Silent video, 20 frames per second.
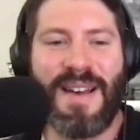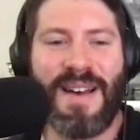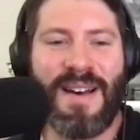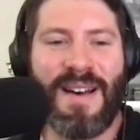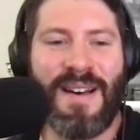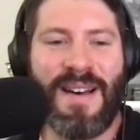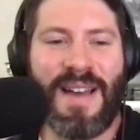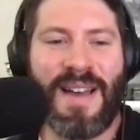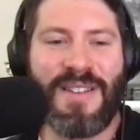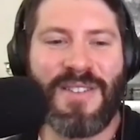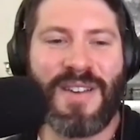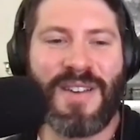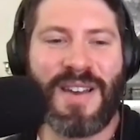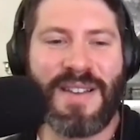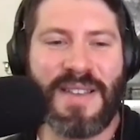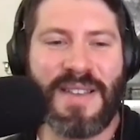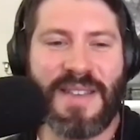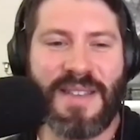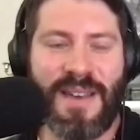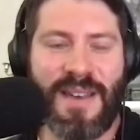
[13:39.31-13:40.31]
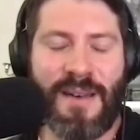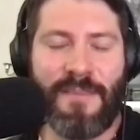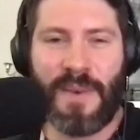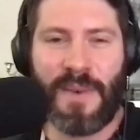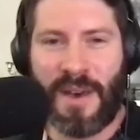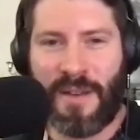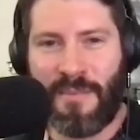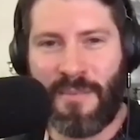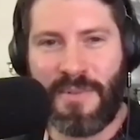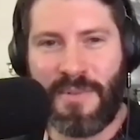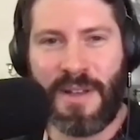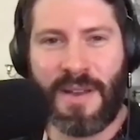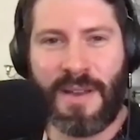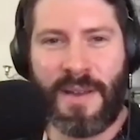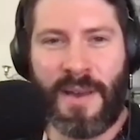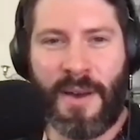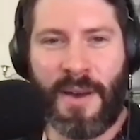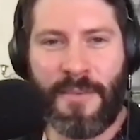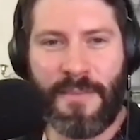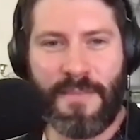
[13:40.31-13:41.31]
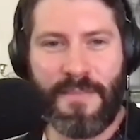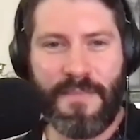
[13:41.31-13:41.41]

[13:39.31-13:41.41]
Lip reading: How do you kind of see that battle playing out?